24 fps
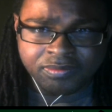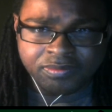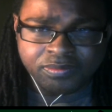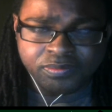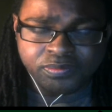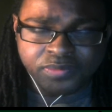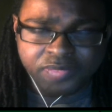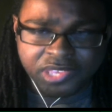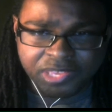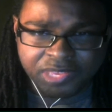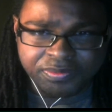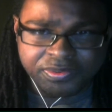
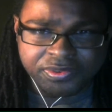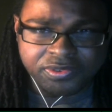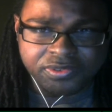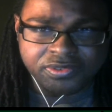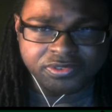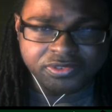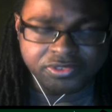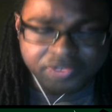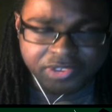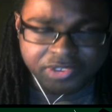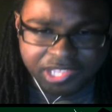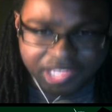people
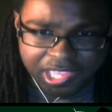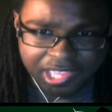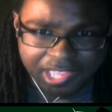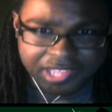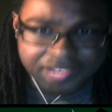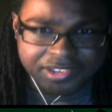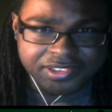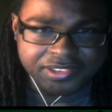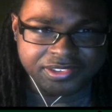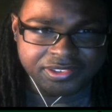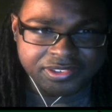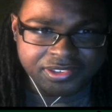
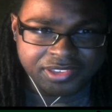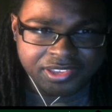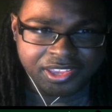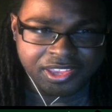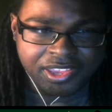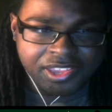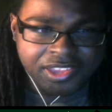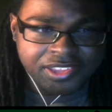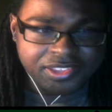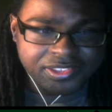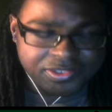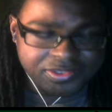created
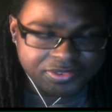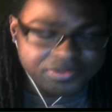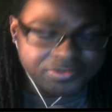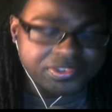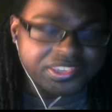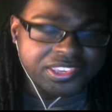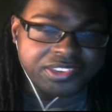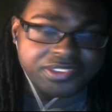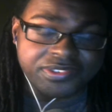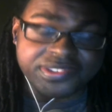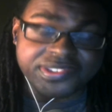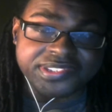to
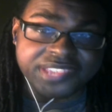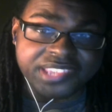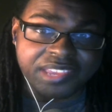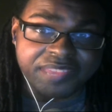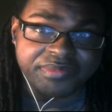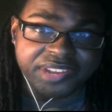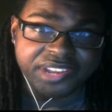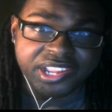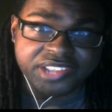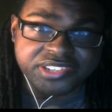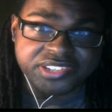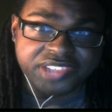kill
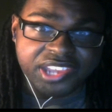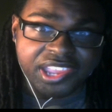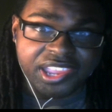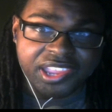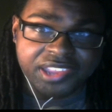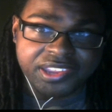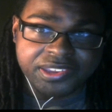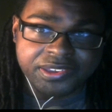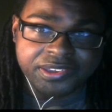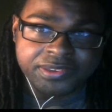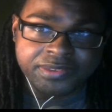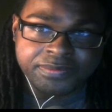Samurai
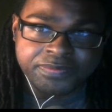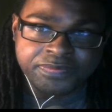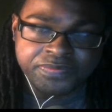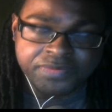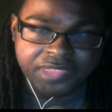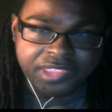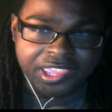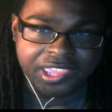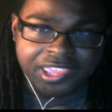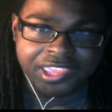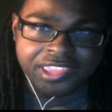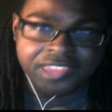Jack.
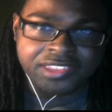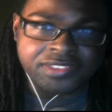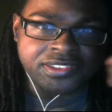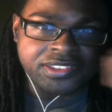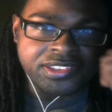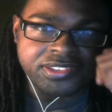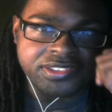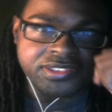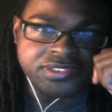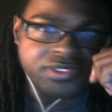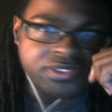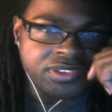And
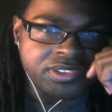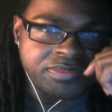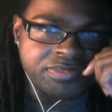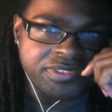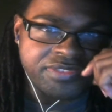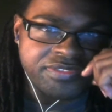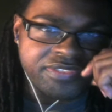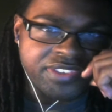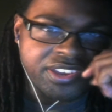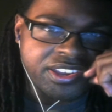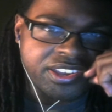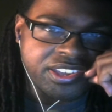it's going to be
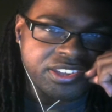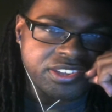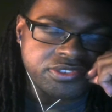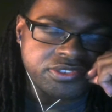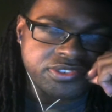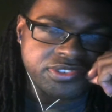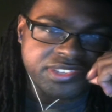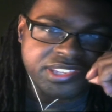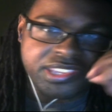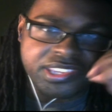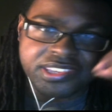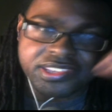very
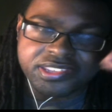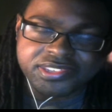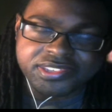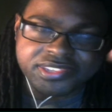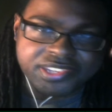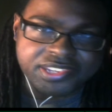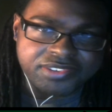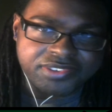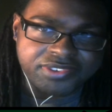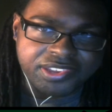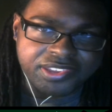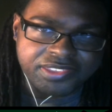interesting
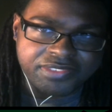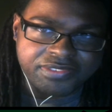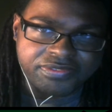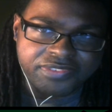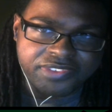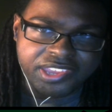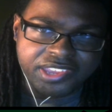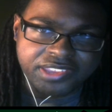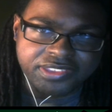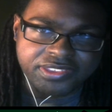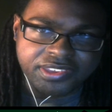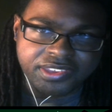considering the
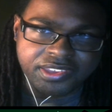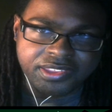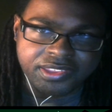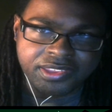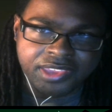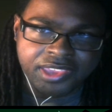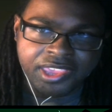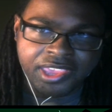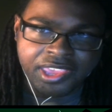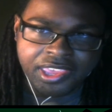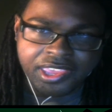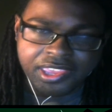fact that
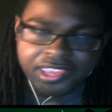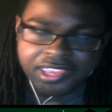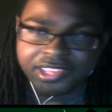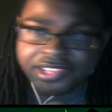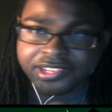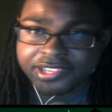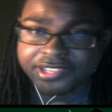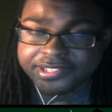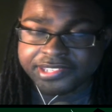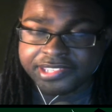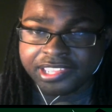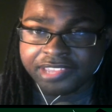he
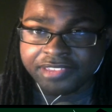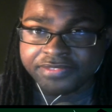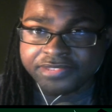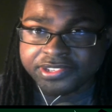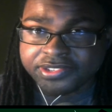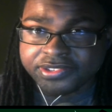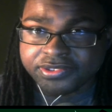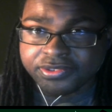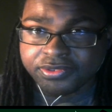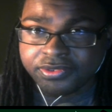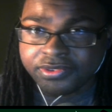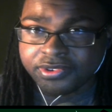doesn't have his
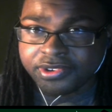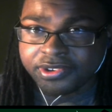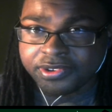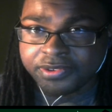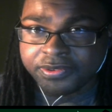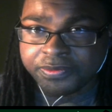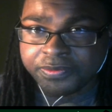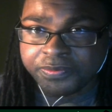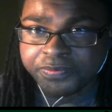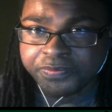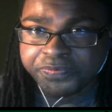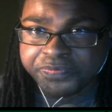sword.
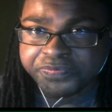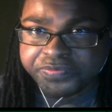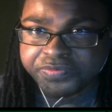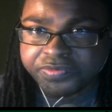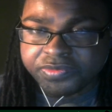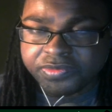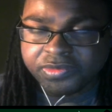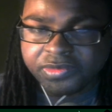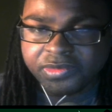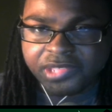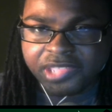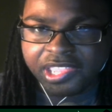
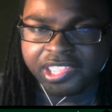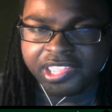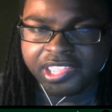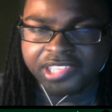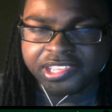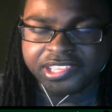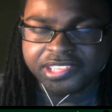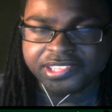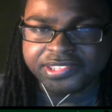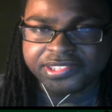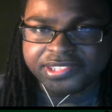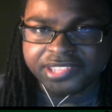And
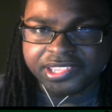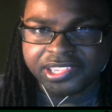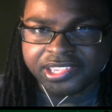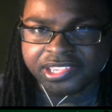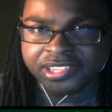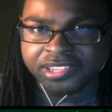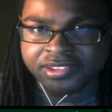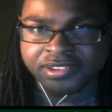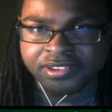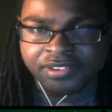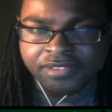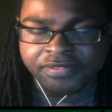he's
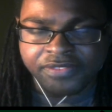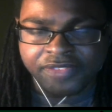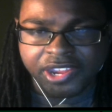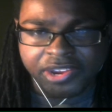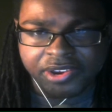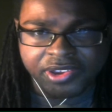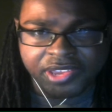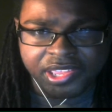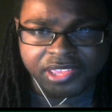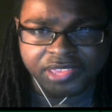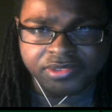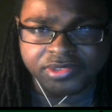in a very
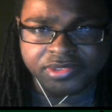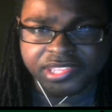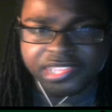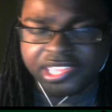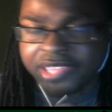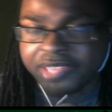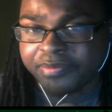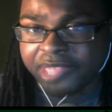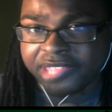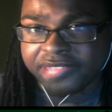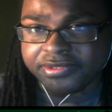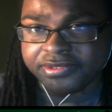unique
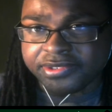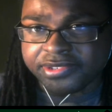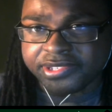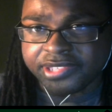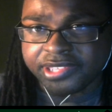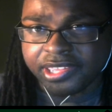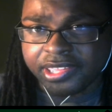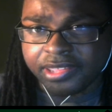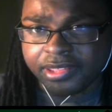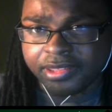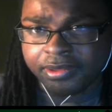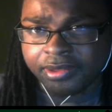mental
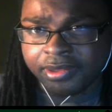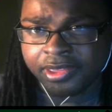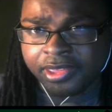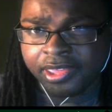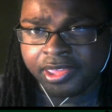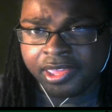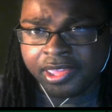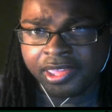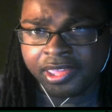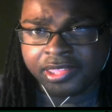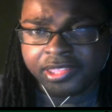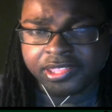state.
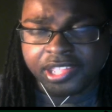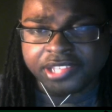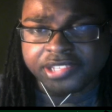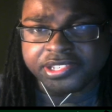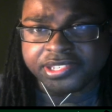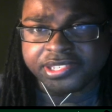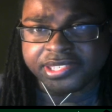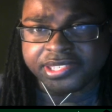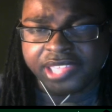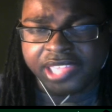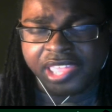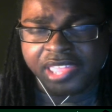Not
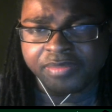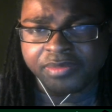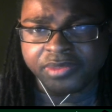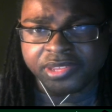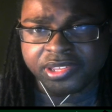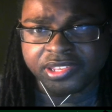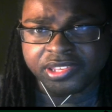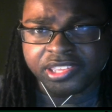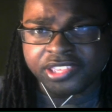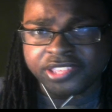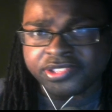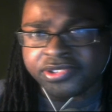just that, but
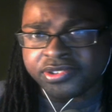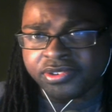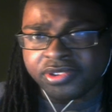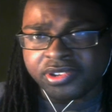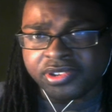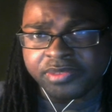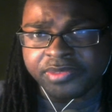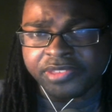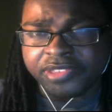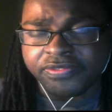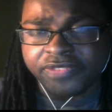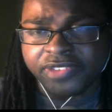he's going to
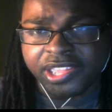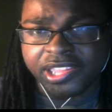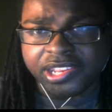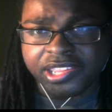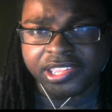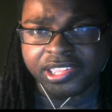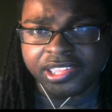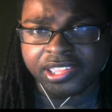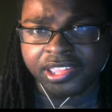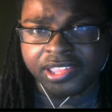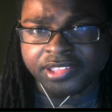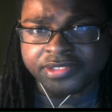be fighting
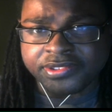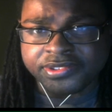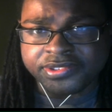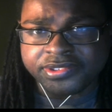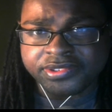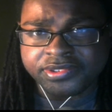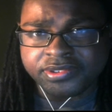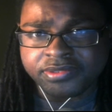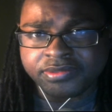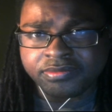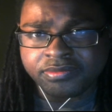against,